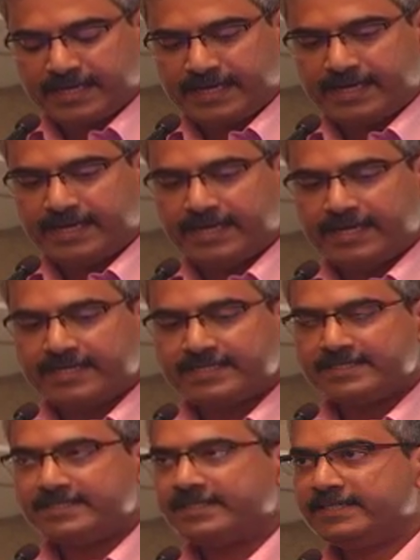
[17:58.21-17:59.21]

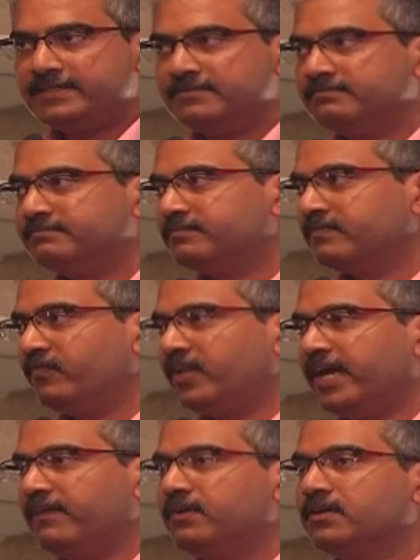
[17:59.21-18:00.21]
And
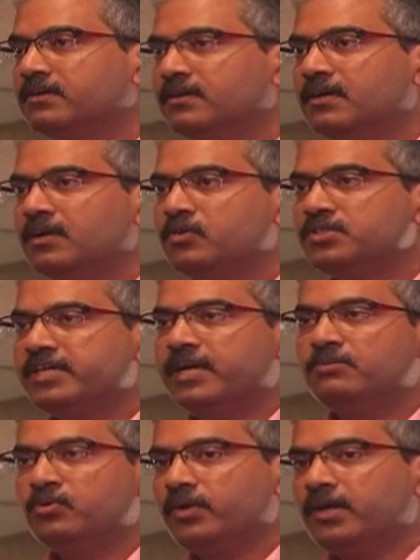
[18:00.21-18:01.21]
we'll have a good
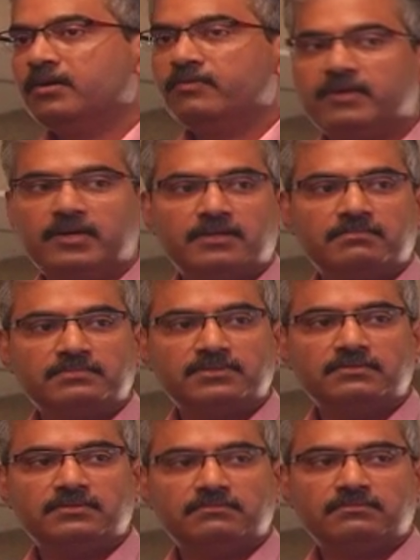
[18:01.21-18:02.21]
time during our
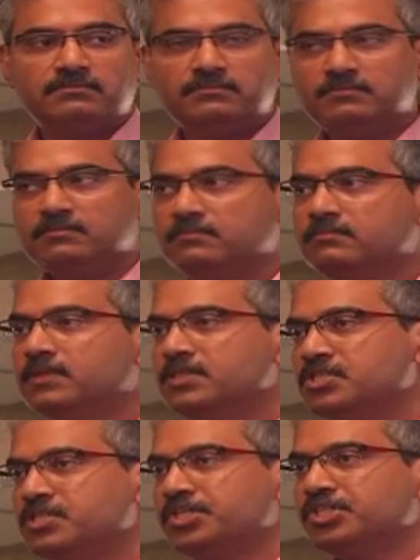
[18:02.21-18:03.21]

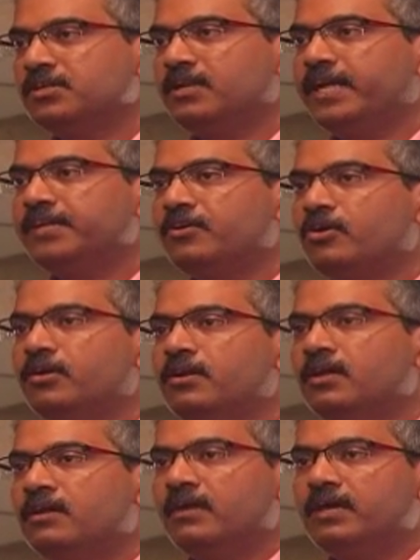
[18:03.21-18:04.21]
session later on,
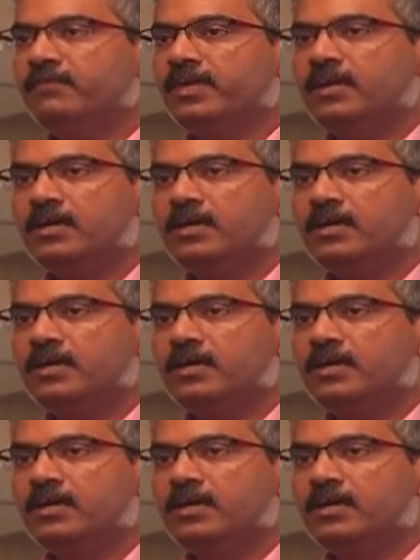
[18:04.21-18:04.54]
and we can